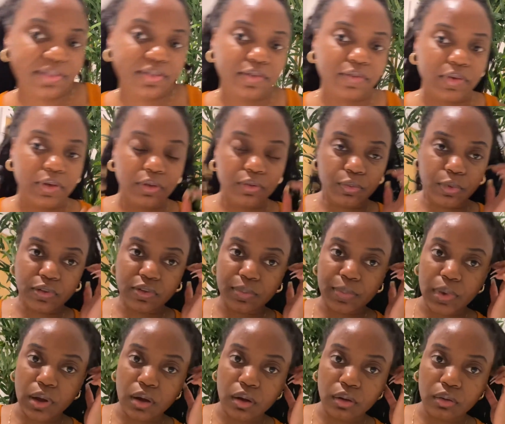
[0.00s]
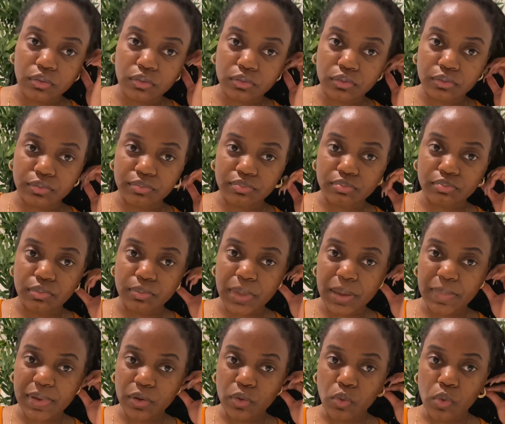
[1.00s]
It was about
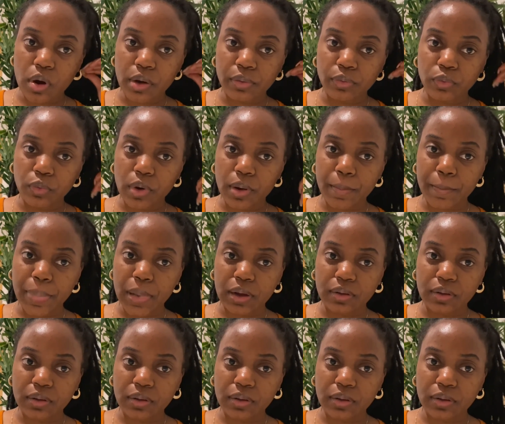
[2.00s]
maybe one pound